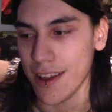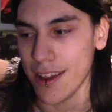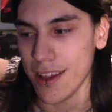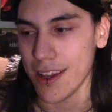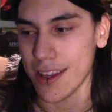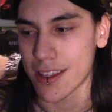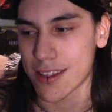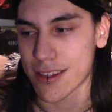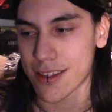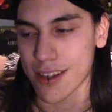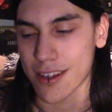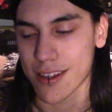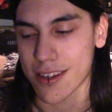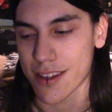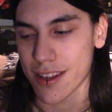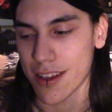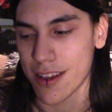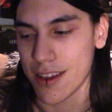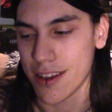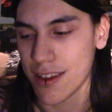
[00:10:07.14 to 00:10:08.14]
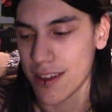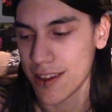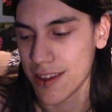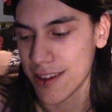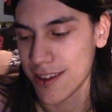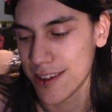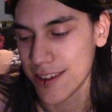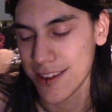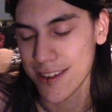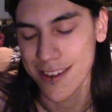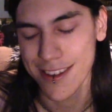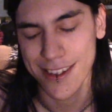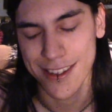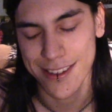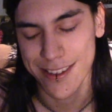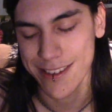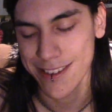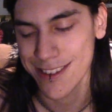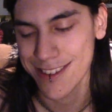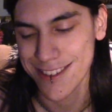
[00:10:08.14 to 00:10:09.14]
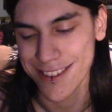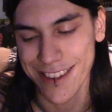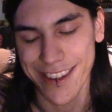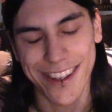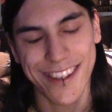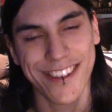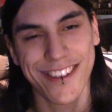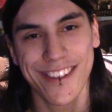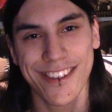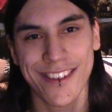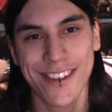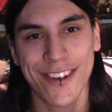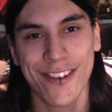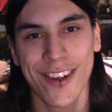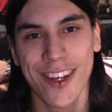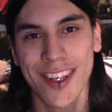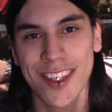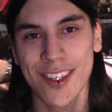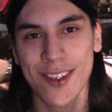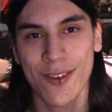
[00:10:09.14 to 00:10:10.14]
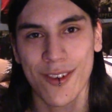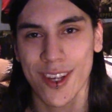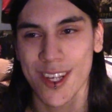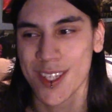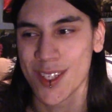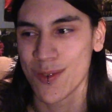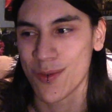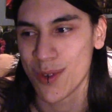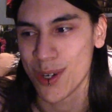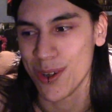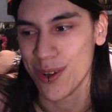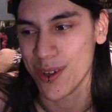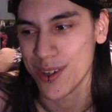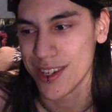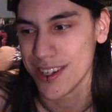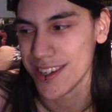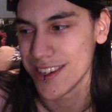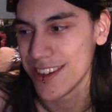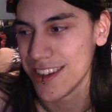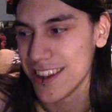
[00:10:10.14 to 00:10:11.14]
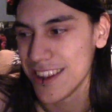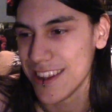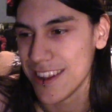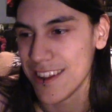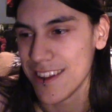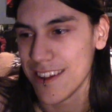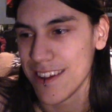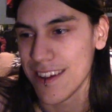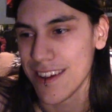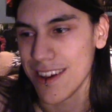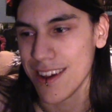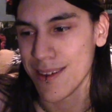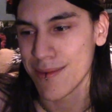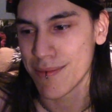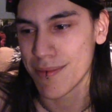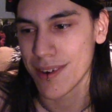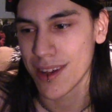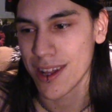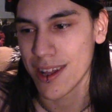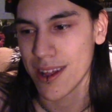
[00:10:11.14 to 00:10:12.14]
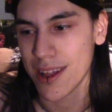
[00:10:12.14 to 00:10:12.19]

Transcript: it's just, it's nuts. It's a crazy, crazy world, and I'm